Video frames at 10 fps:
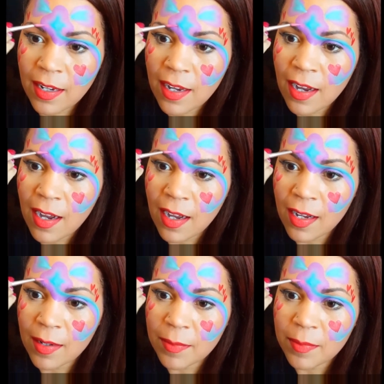
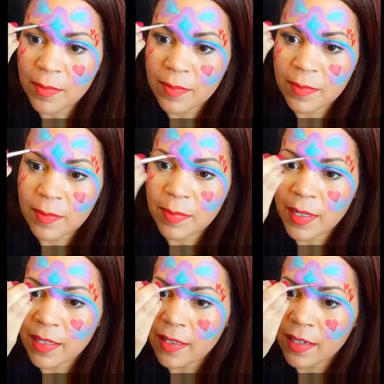Um, but
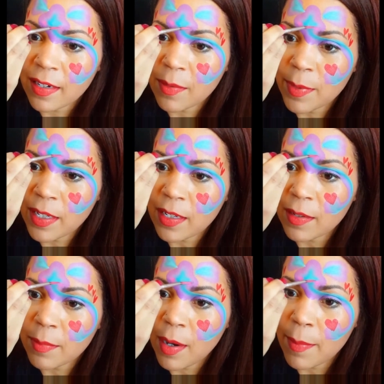there, I'll make it
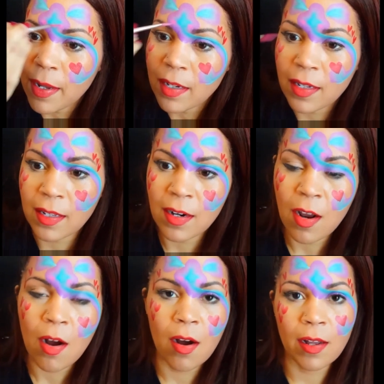pop out again.
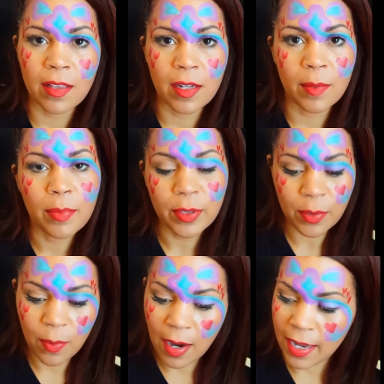On the
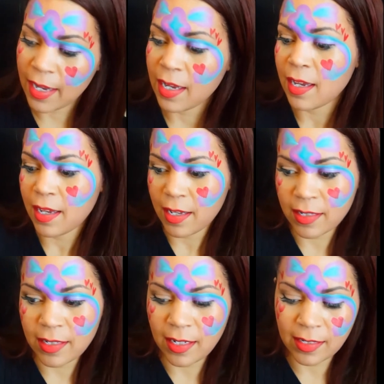blue-white, it
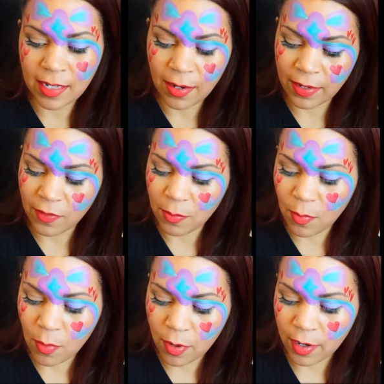stands out even
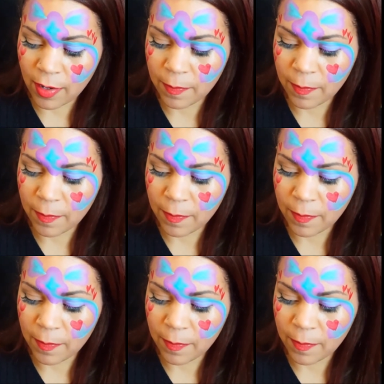more.